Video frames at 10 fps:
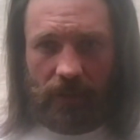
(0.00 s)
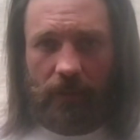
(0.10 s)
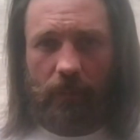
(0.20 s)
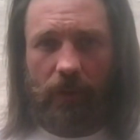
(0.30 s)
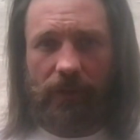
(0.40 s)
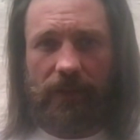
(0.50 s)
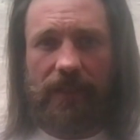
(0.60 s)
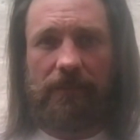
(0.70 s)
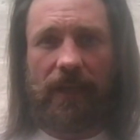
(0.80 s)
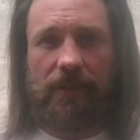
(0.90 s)
when I
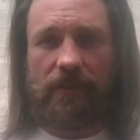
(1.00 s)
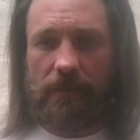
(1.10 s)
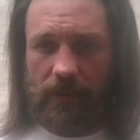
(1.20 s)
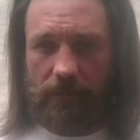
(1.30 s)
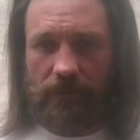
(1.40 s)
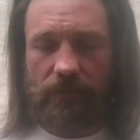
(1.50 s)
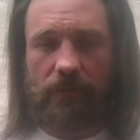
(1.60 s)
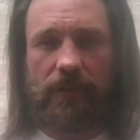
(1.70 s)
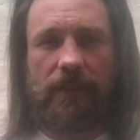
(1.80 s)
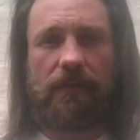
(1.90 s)
nip down to the bottom of the
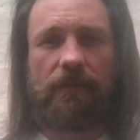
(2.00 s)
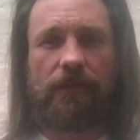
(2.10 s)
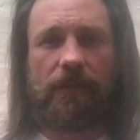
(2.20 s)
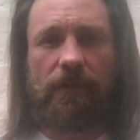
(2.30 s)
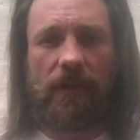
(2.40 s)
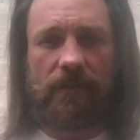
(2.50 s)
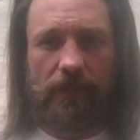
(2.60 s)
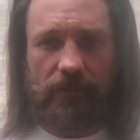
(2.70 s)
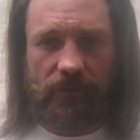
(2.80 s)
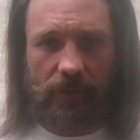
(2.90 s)
screen for the first
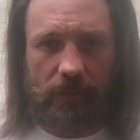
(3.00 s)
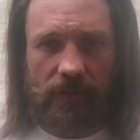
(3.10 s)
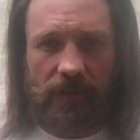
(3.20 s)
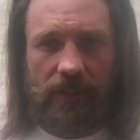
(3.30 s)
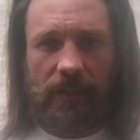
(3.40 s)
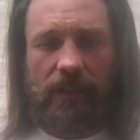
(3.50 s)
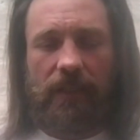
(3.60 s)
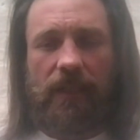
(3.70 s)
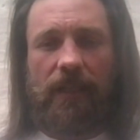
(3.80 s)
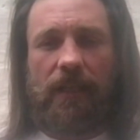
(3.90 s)
episode.
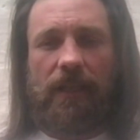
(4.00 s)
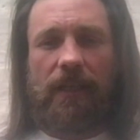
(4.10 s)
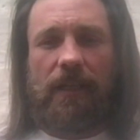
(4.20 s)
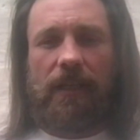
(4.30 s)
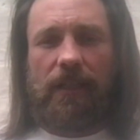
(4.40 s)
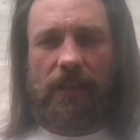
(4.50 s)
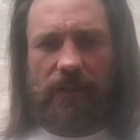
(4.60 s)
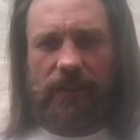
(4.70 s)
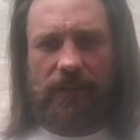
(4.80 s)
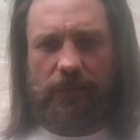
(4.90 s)
And
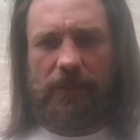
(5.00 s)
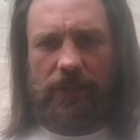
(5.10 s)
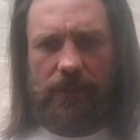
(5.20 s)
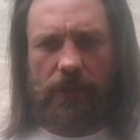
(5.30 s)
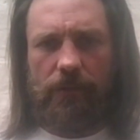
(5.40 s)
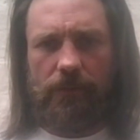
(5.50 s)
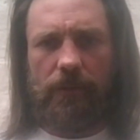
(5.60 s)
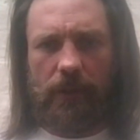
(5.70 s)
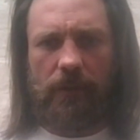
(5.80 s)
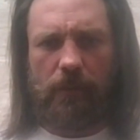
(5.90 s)
let us begin.
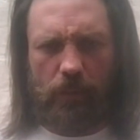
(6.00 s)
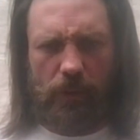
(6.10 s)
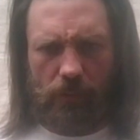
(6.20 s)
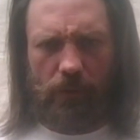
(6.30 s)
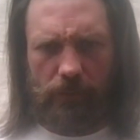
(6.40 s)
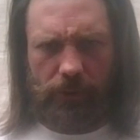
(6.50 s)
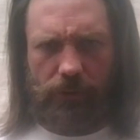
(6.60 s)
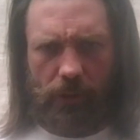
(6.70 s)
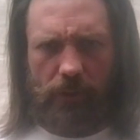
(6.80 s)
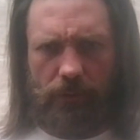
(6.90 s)
We will
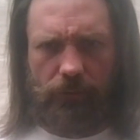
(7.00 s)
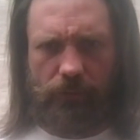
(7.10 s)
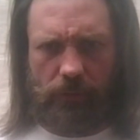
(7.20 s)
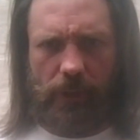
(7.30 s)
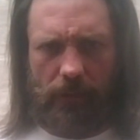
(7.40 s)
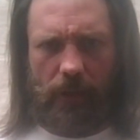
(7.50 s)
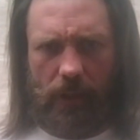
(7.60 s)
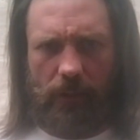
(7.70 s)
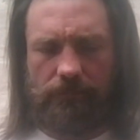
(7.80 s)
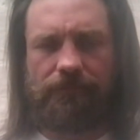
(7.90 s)
begin
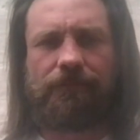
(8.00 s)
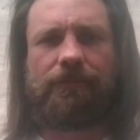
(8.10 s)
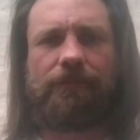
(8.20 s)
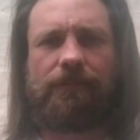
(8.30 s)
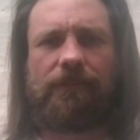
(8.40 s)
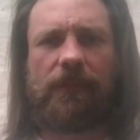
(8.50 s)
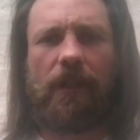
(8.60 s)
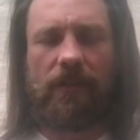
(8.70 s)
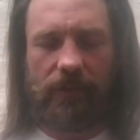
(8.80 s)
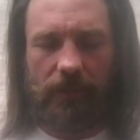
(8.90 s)
together.
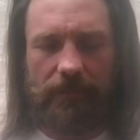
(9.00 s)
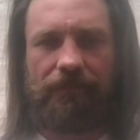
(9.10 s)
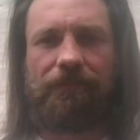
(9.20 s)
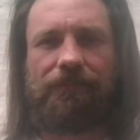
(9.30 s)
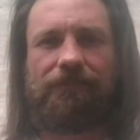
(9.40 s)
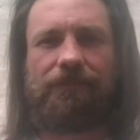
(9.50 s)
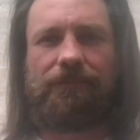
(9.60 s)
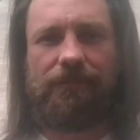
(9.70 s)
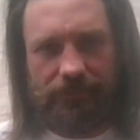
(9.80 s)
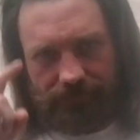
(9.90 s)
Until then,
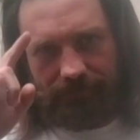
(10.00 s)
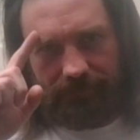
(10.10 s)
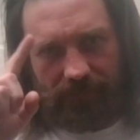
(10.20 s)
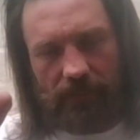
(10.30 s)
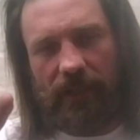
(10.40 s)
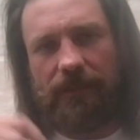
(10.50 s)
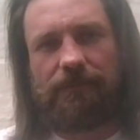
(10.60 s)
bye-bye.